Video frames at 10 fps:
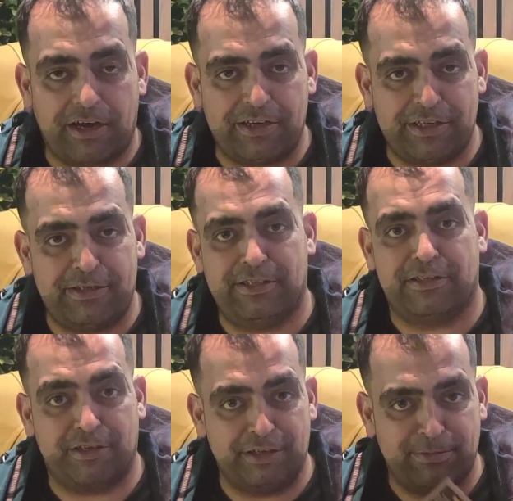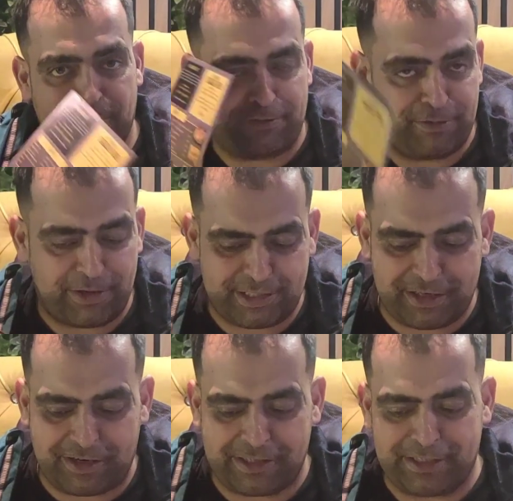Qari Tayyab, so if you're watching
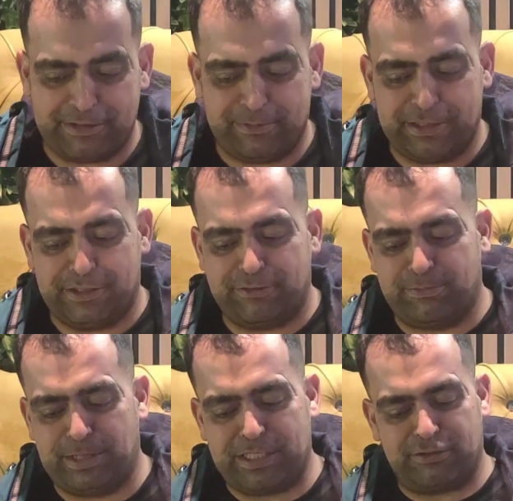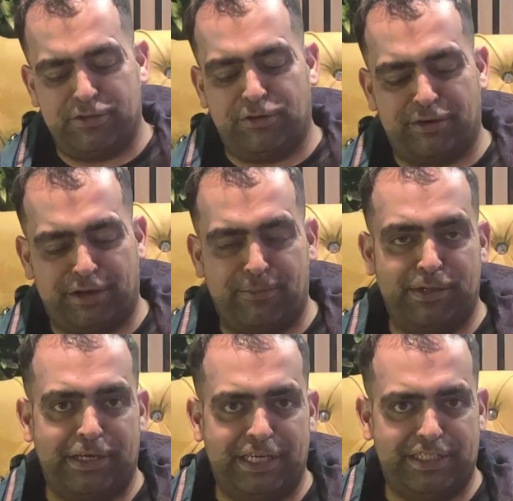Qari Tayyab, this is based on your
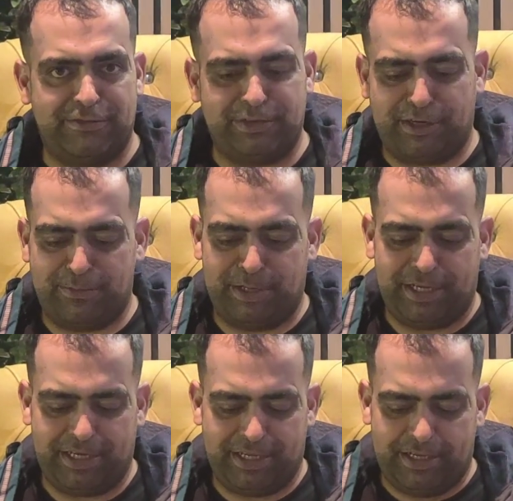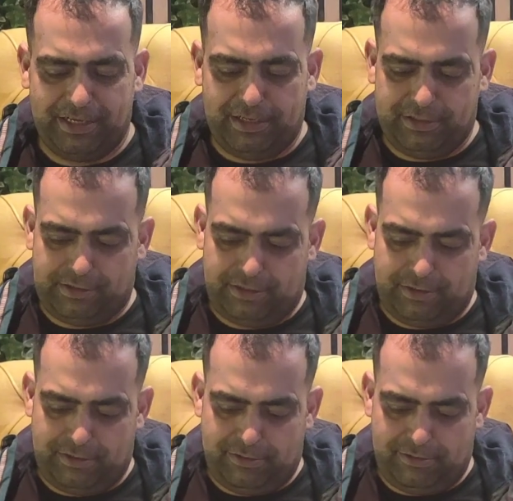recommendation, we come here.
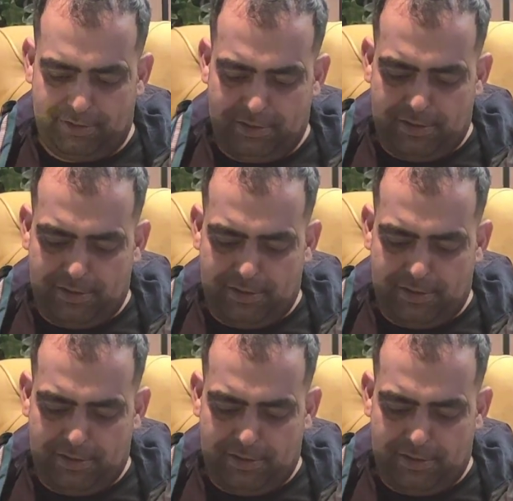So,